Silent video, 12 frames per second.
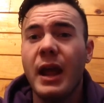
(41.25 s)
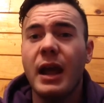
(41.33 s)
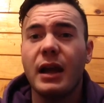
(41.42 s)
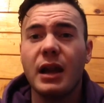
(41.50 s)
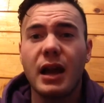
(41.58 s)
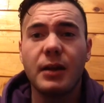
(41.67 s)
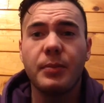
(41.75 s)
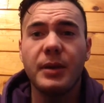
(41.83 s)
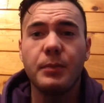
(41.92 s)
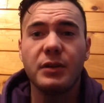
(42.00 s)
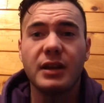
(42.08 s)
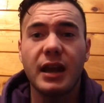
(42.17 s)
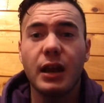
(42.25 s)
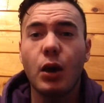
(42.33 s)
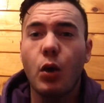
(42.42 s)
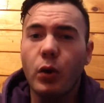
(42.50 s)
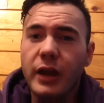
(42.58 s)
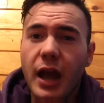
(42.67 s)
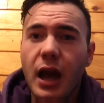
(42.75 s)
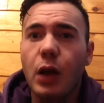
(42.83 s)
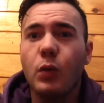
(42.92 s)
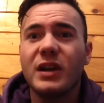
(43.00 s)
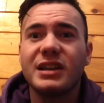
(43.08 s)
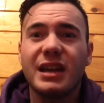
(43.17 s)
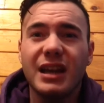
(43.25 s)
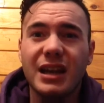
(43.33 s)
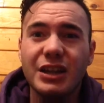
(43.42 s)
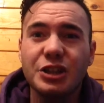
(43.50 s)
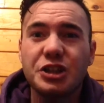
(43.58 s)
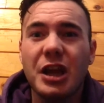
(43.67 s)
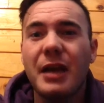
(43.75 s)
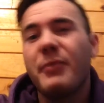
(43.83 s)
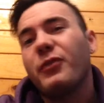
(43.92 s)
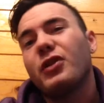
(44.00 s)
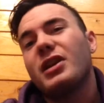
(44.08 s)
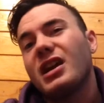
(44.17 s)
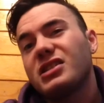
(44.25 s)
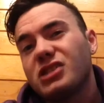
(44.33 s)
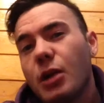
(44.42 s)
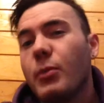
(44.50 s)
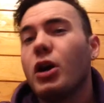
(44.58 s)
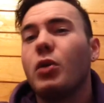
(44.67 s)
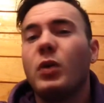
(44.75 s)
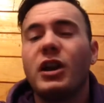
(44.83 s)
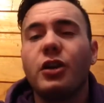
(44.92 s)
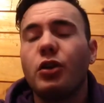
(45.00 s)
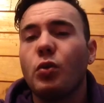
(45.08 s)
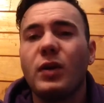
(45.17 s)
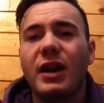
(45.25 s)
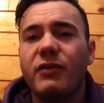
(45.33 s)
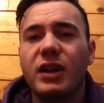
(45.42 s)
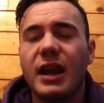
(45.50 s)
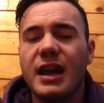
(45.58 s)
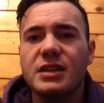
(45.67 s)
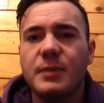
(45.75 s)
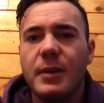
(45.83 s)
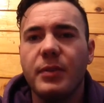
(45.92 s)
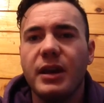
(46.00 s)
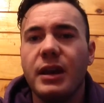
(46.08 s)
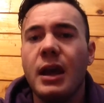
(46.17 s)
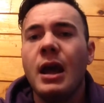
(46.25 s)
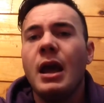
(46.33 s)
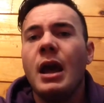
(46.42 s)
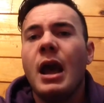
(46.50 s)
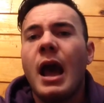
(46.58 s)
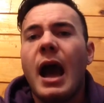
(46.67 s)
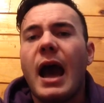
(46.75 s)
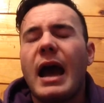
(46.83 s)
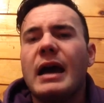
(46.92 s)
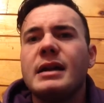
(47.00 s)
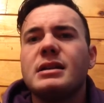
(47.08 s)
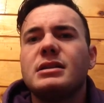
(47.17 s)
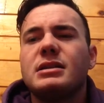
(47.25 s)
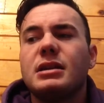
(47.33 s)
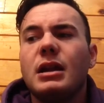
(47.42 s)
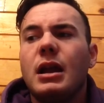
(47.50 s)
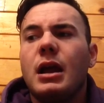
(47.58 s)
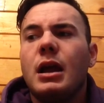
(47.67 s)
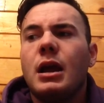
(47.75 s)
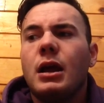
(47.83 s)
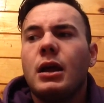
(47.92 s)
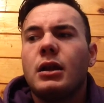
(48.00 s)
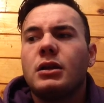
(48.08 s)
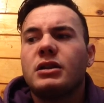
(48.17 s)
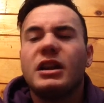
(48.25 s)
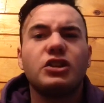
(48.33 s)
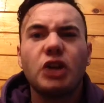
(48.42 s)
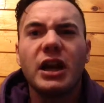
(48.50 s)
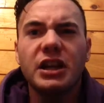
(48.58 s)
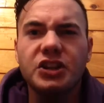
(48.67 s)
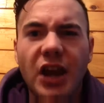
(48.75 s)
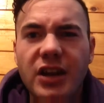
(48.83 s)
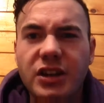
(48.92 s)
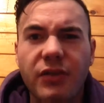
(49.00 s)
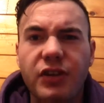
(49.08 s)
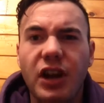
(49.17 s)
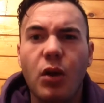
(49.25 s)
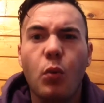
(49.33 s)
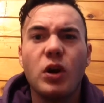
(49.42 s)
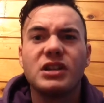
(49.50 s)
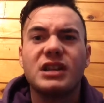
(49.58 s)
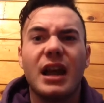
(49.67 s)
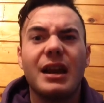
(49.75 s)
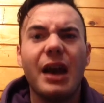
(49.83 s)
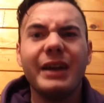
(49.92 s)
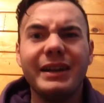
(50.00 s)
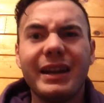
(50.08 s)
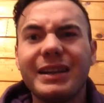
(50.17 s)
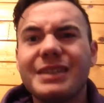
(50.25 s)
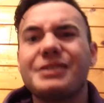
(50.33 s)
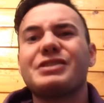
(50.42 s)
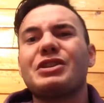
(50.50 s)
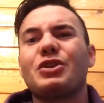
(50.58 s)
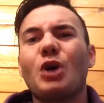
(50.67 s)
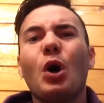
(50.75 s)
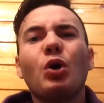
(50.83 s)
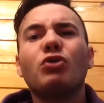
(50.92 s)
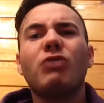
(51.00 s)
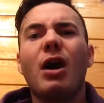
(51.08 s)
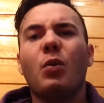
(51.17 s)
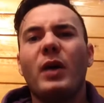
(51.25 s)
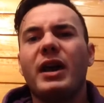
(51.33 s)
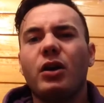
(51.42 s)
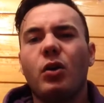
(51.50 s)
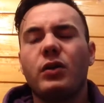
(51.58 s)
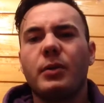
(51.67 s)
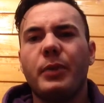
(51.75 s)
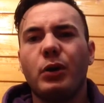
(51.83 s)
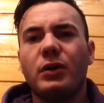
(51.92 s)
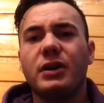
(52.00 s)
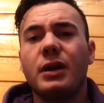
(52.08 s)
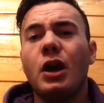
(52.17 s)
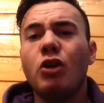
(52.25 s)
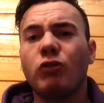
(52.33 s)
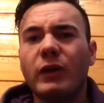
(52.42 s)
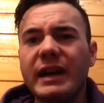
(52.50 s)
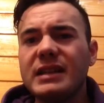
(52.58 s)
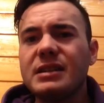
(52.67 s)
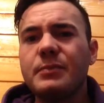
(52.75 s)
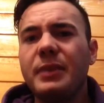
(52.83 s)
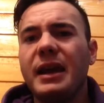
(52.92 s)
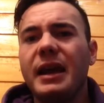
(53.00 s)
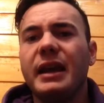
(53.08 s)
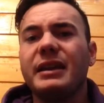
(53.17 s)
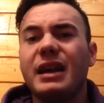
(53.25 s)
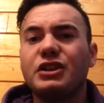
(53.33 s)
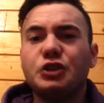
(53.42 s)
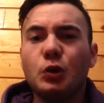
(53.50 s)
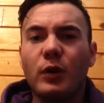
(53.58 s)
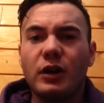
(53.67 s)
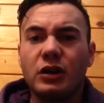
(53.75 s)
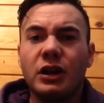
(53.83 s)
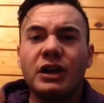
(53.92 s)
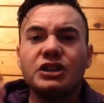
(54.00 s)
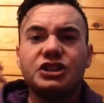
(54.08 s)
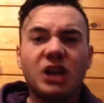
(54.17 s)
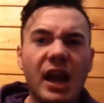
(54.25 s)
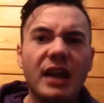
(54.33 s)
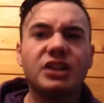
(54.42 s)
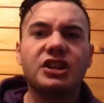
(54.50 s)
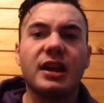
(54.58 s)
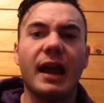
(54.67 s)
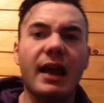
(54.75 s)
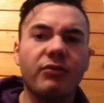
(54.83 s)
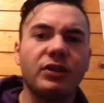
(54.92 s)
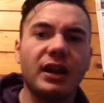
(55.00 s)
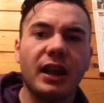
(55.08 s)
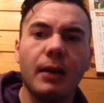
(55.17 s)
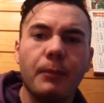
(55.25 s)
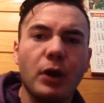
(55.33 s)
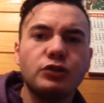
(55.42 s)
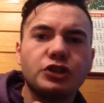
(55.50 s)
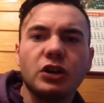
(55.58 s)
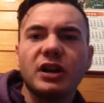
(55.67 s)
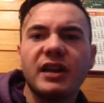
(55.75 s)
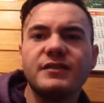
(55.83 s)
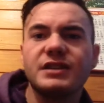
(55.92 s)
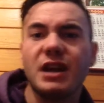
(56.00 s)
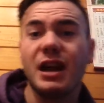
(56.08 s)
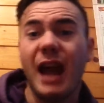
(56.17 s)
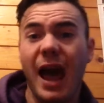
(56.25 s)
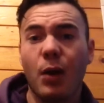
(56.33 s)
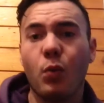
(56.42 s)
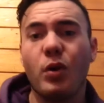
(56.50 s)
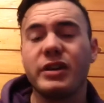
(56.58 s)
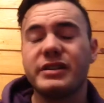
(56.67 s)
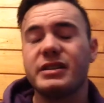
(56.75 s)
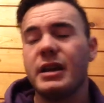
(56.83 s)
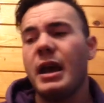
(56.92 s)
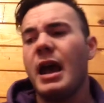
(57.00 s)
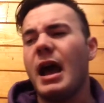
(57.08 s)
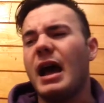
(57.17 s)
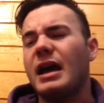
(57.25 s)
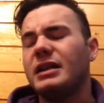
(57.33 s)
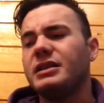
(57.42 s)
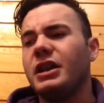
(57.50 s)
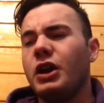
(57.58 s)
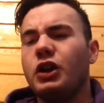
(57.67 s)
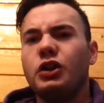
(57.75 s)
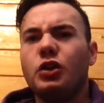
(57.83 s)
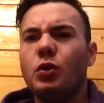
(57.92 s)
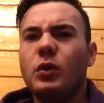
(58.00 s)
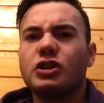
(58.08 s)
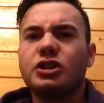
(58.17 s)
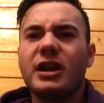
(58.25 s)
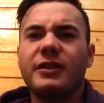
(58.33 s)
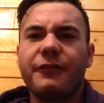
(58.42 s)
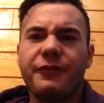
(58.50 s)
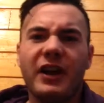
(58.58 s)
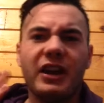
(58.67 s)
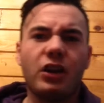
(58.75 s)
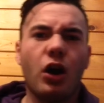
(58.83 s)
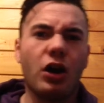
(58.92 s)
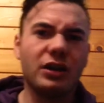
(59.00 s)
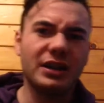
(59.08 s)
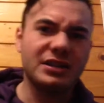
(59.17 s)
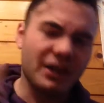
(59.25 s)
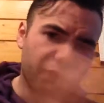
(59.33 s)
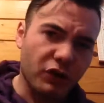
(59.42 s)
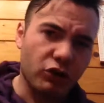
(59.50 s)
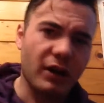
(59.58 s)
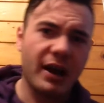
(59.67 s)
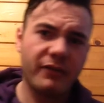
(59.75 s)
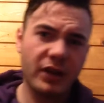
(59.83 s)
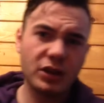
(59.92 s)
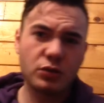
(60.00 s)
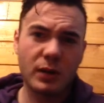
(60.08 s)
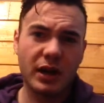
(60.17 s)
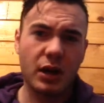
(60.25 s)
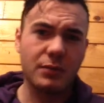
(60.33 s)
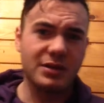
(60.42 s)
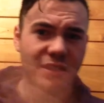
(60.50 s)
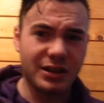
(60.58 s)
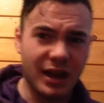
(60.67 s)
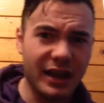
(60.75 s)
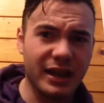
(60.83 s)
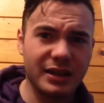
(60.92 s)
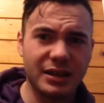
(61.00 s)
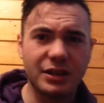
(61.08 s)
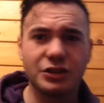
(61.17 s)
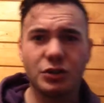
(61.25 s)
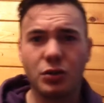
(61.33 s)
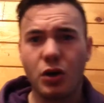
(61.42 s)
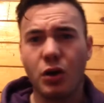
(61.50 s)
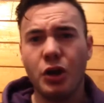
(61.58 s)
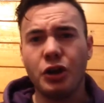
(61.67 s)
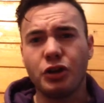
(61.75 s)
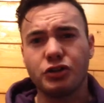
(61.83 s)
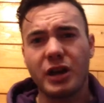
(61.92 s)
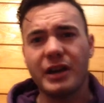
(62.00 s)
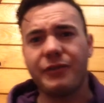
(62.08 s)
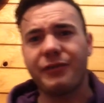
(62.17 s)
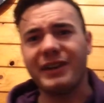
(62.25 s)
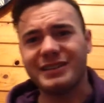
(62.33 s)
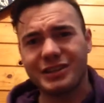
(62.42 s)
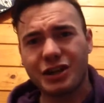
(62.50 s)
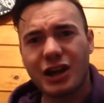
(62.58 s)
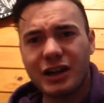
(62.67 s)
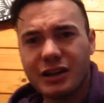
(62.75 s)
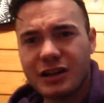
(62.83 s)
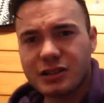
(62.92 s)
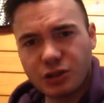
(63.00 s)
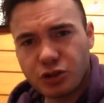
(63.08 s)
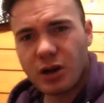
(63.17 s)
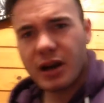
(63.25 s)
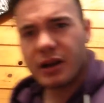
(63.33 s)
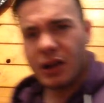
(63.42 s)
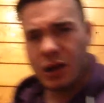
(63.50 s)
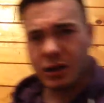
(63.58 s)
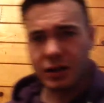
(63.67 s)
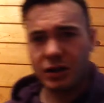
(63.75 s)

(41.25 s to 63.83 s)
A lot of people think, oh yeah, I want to get into shape for next summer, I want to do whatever the case may be, and they try to change everything at once. And I think this is the total wrong way of going about it. Reason being that you are changing everything about your lifestyle at once and you are trying to fight all these different cravings when it comes to diet, and you know, you're trying to fight the tiredness of training all the